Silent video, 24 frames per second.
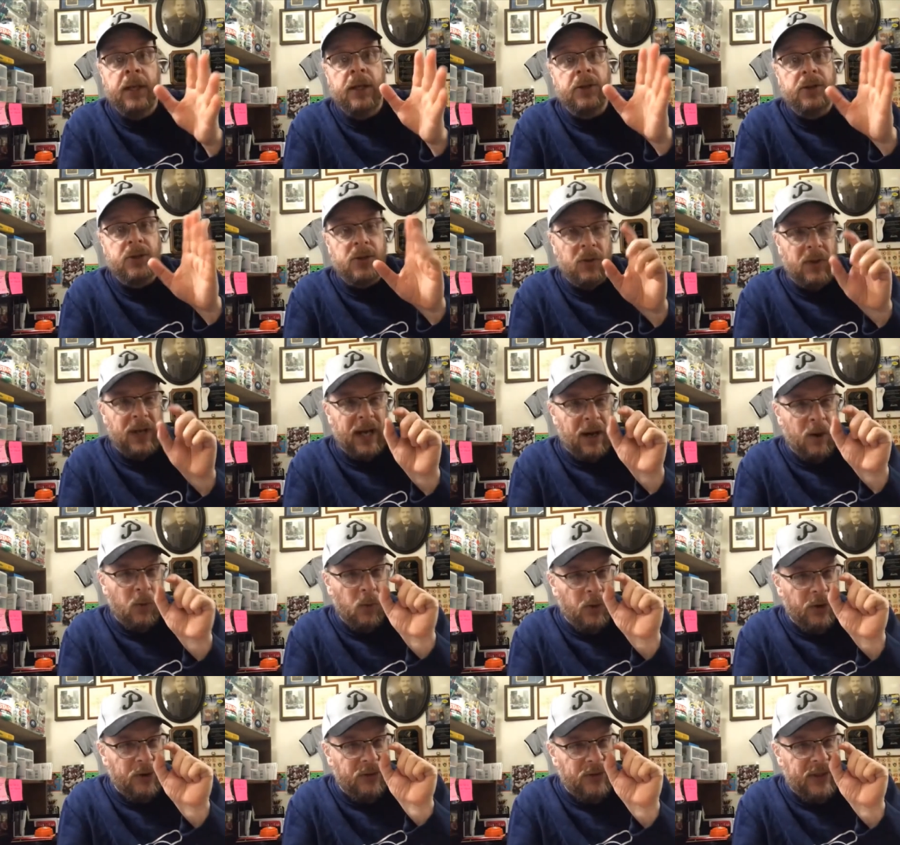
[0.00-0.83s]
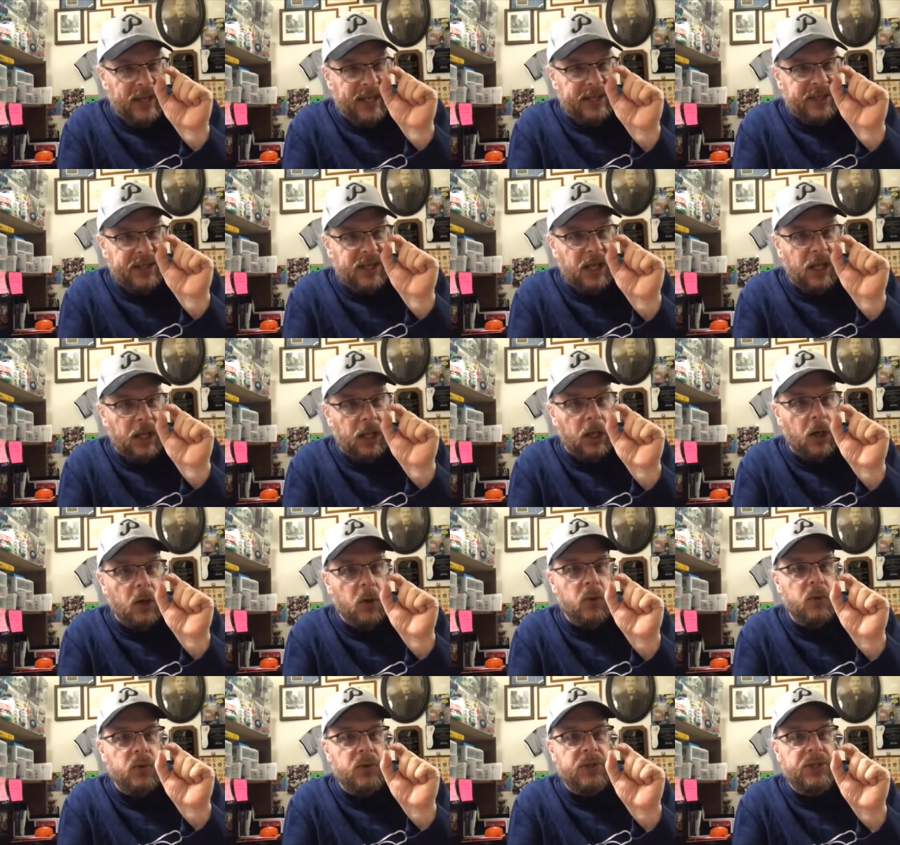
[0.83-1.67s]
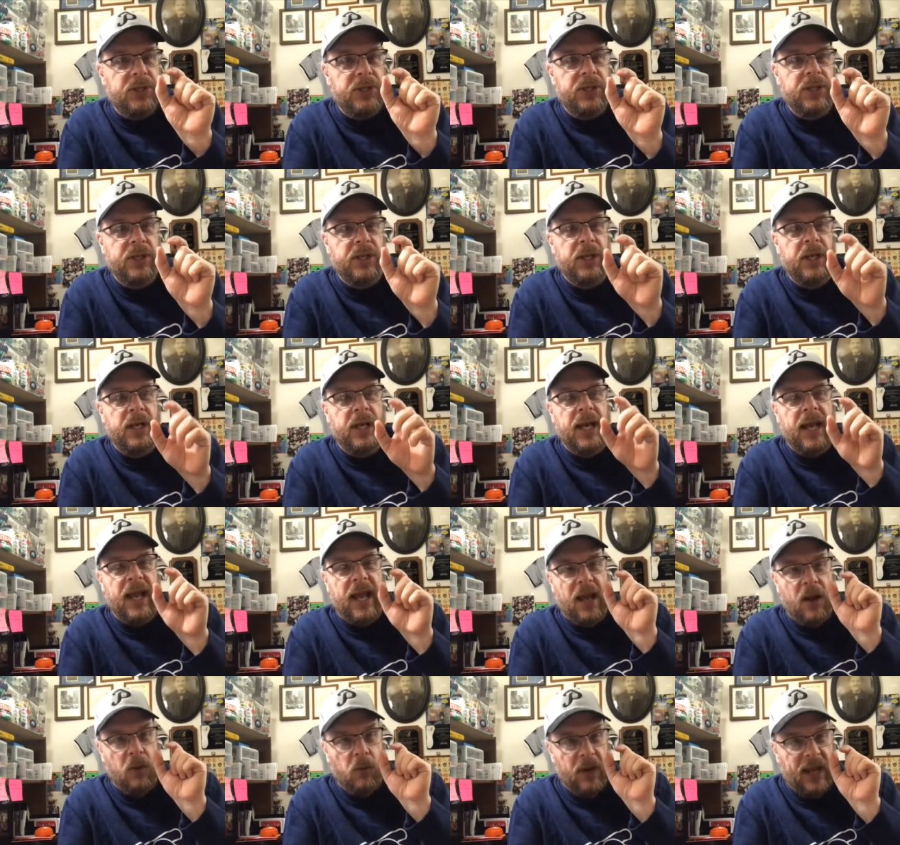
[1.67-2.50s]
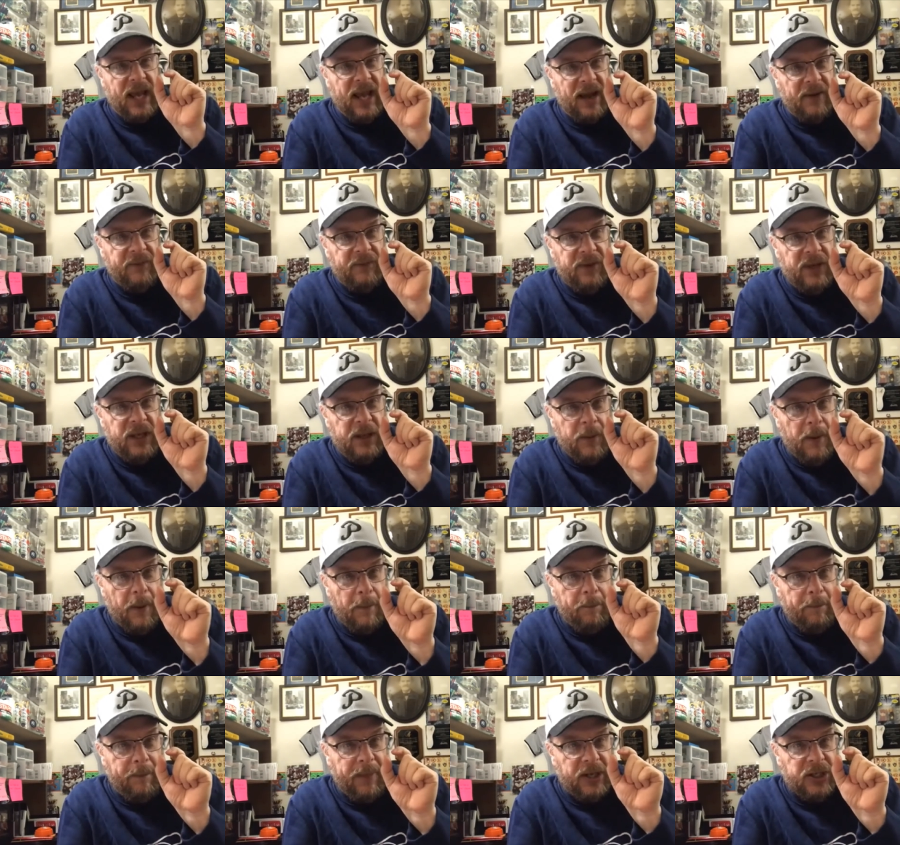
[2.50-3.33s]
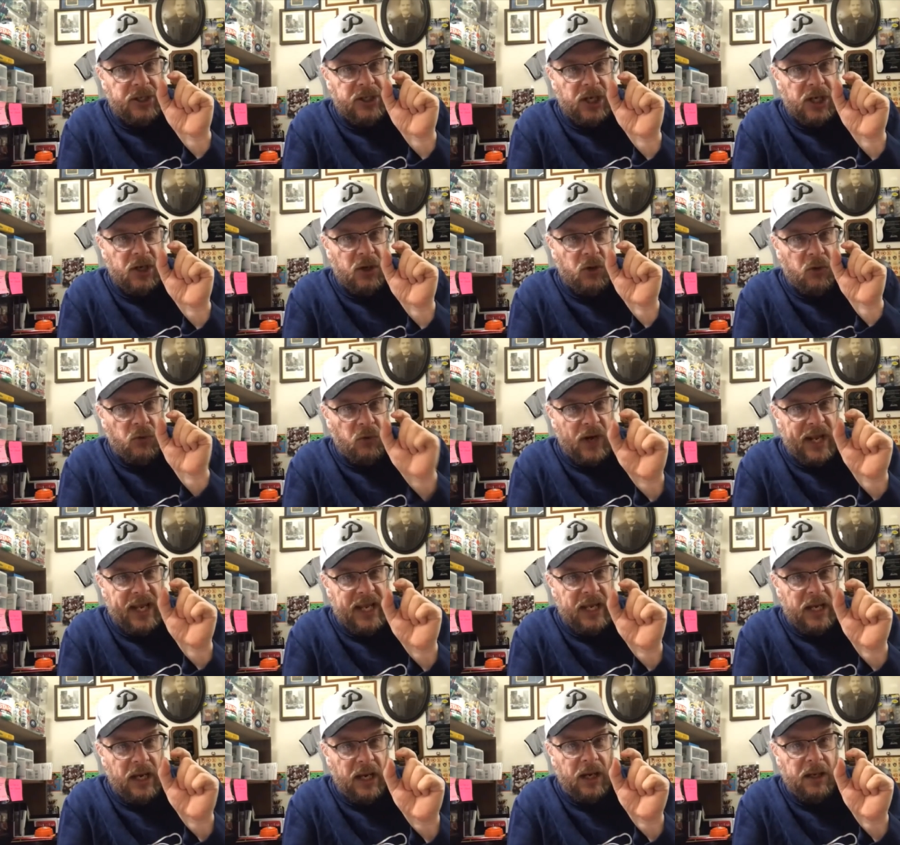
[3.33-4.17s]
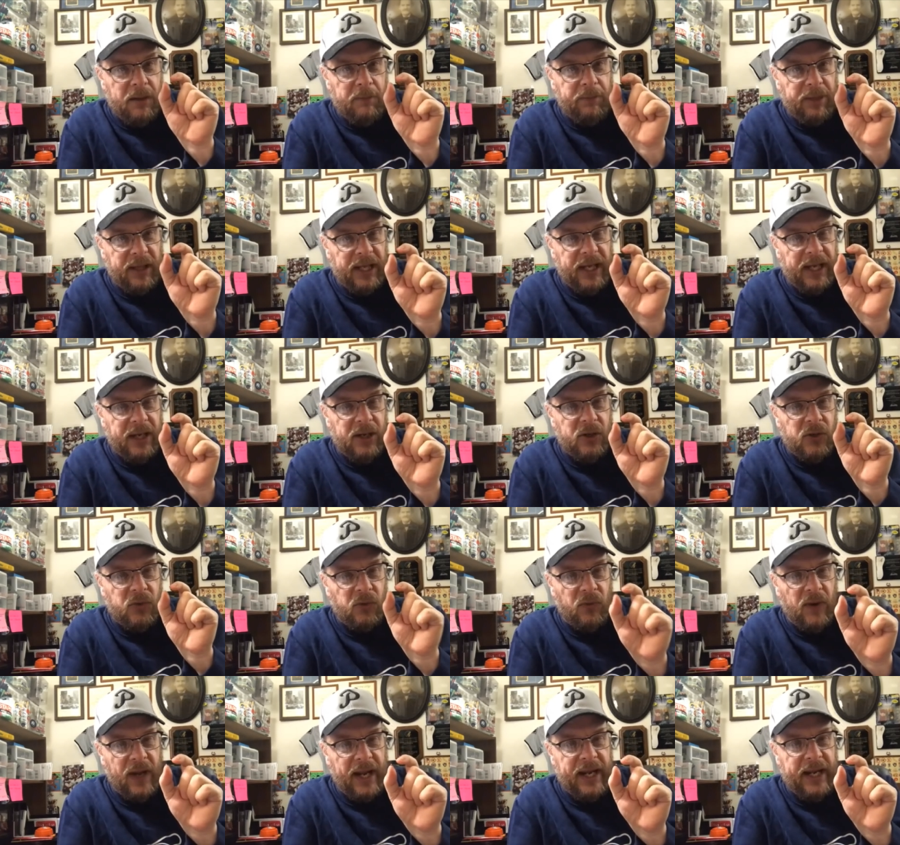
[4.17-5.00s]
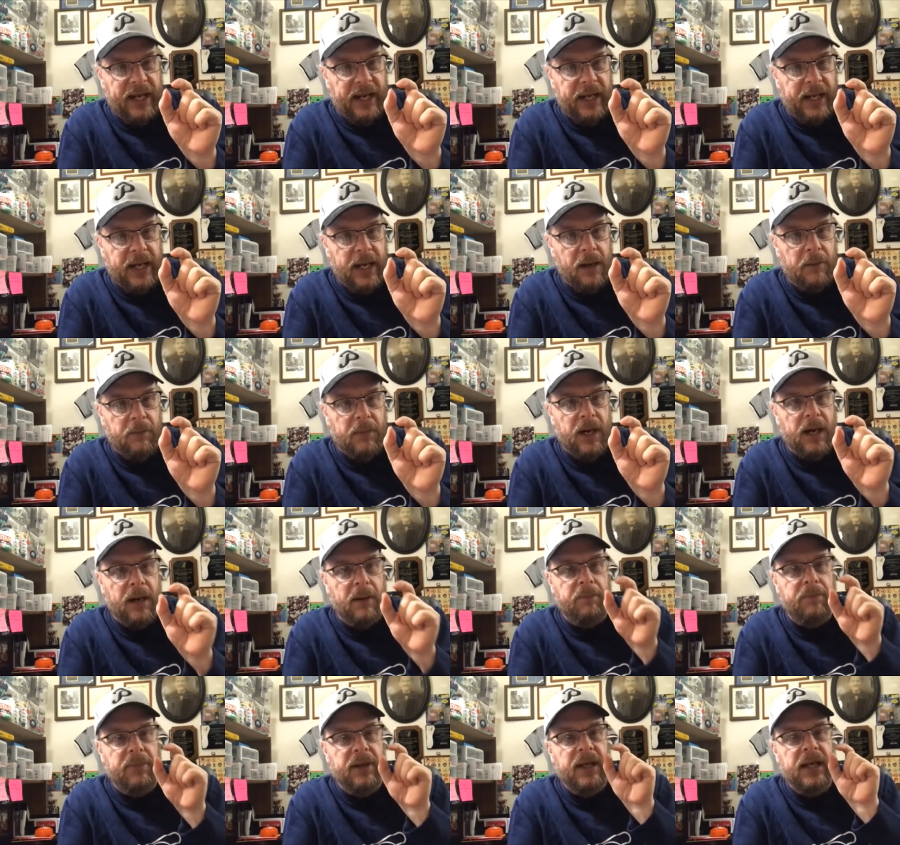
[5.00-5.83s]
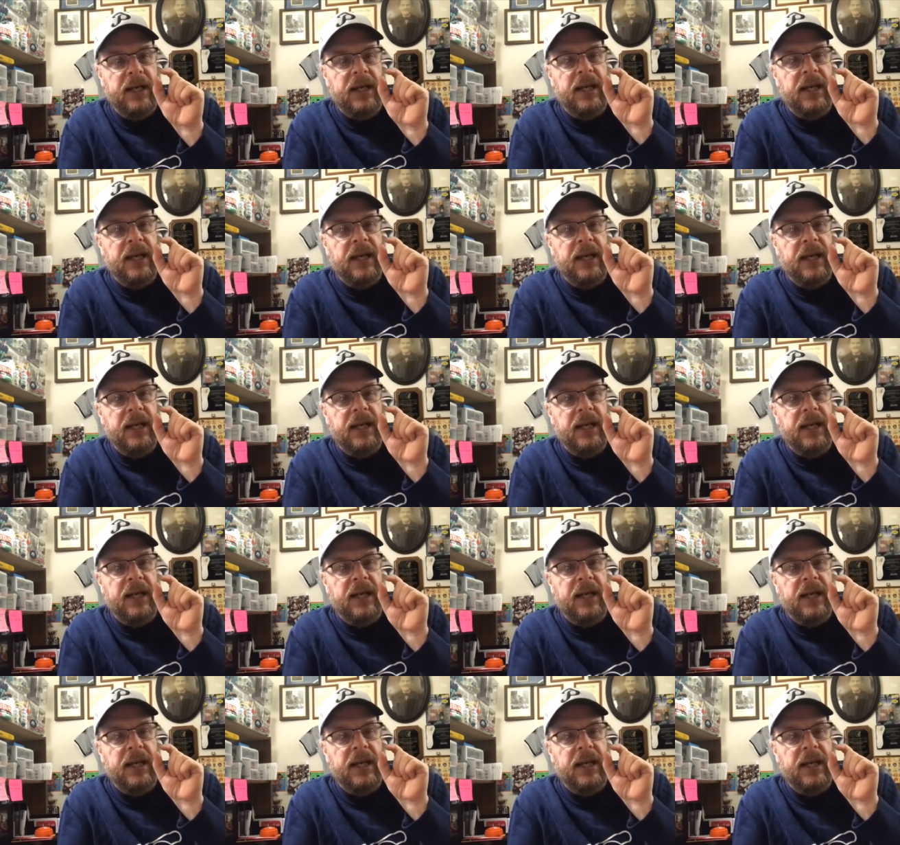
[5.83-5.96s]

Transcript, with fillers: So now we're this close and we have a bunch of great young players ready to come up.